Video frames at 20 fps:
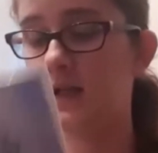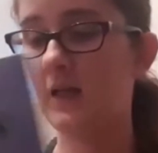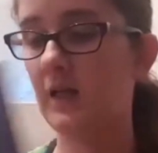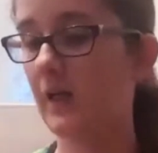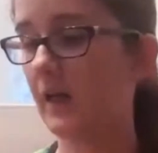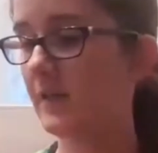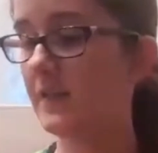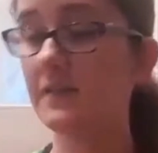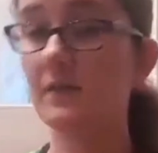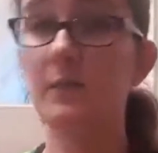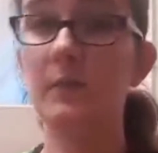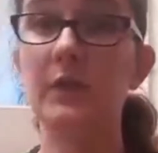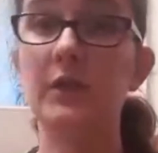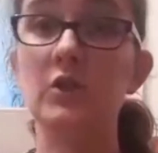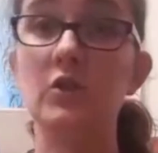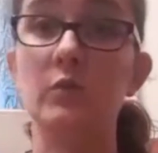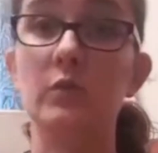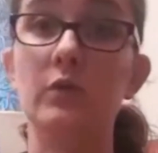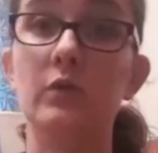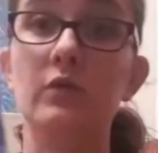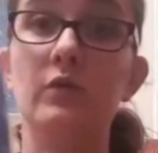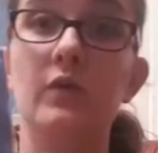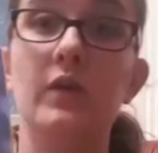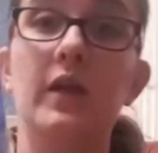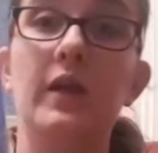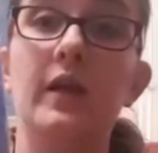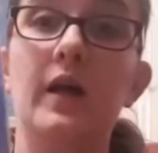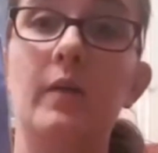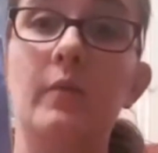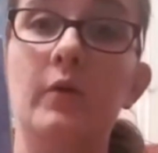and it's a picture book
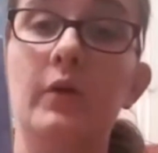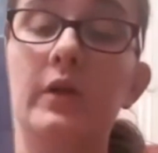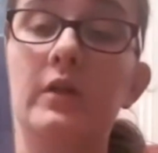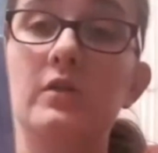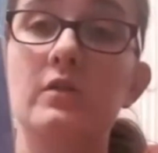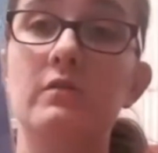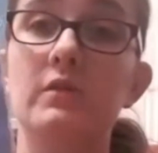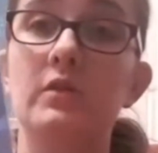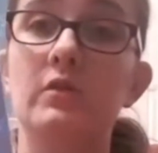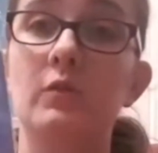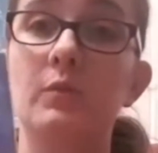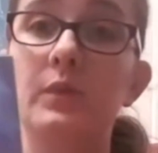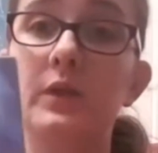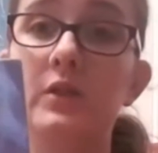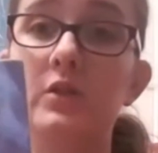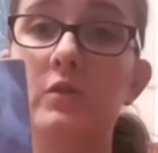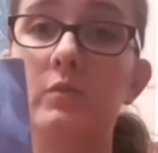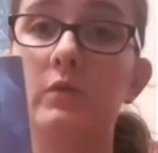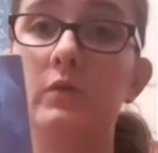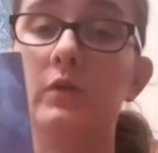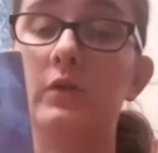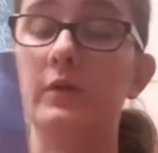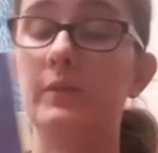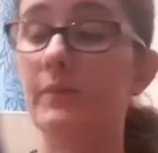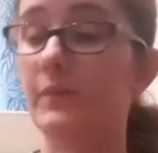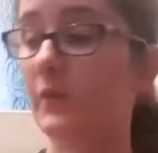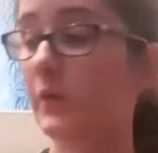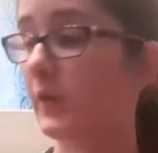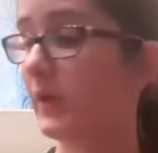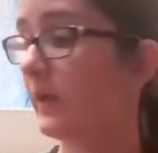today, and I'm going to read you a picture
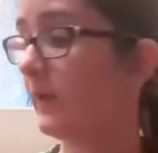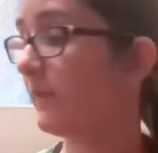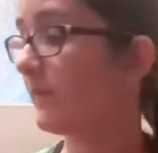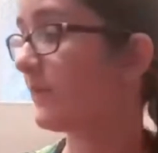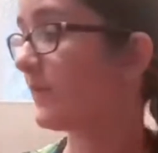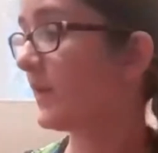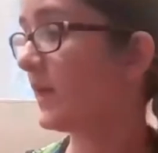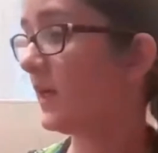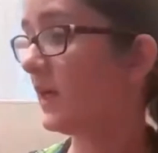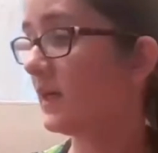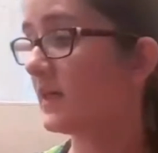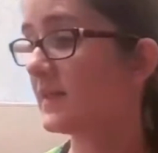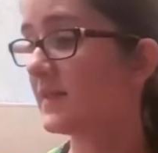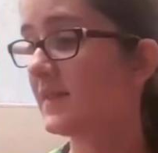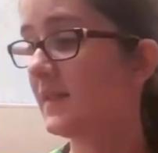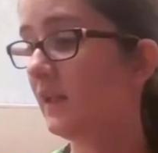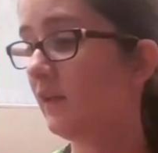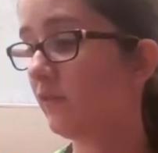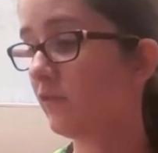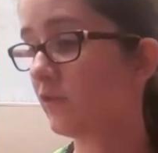book, okay? Silver